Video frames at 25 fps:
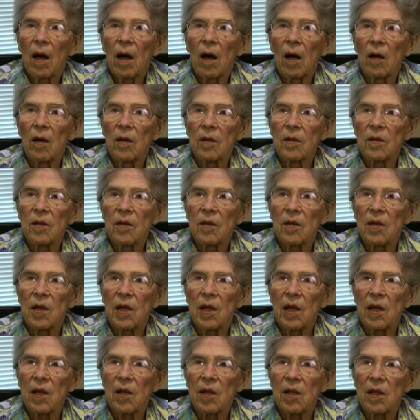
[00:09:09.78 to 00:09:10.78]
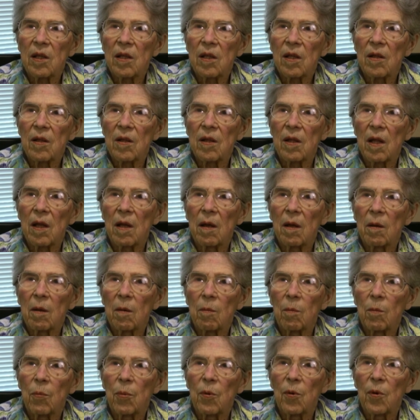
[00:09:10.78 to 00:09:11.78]
Underneath the
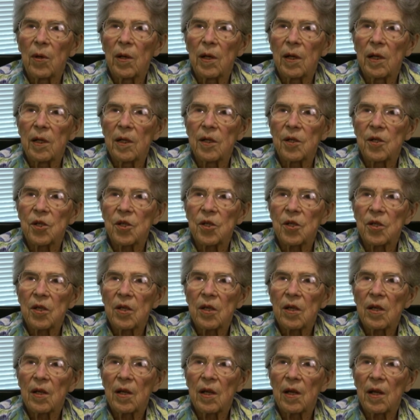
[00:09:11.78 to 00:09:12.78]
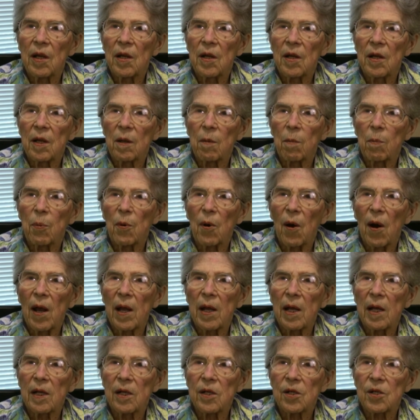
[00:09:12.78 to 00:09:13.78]
bridge in the
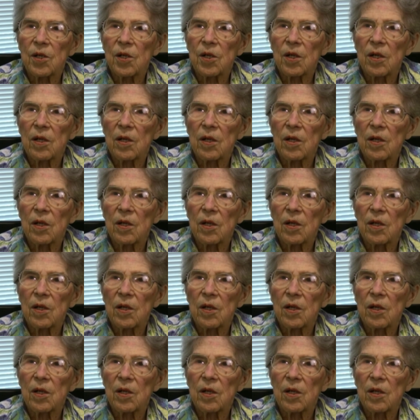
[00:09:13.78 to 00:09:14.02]
branch